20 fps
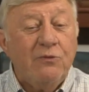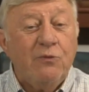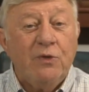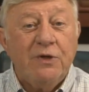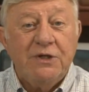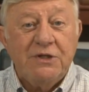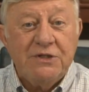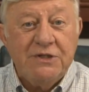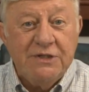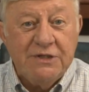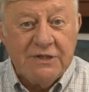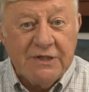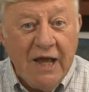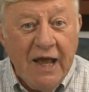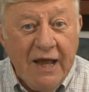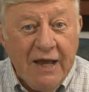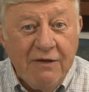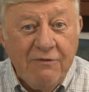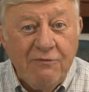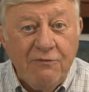what it's
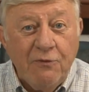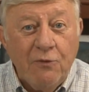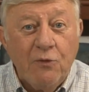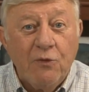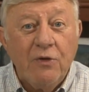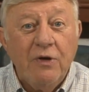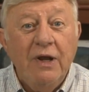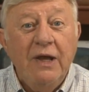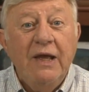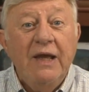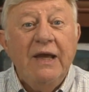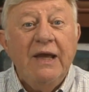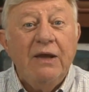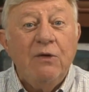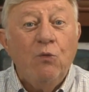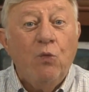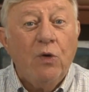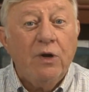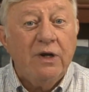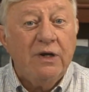designed for,
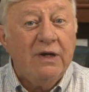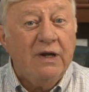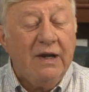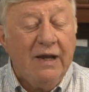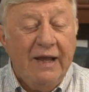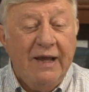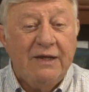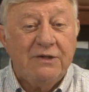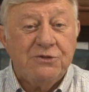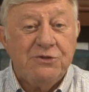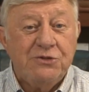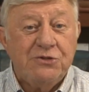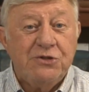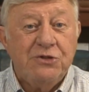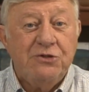and what it allows us to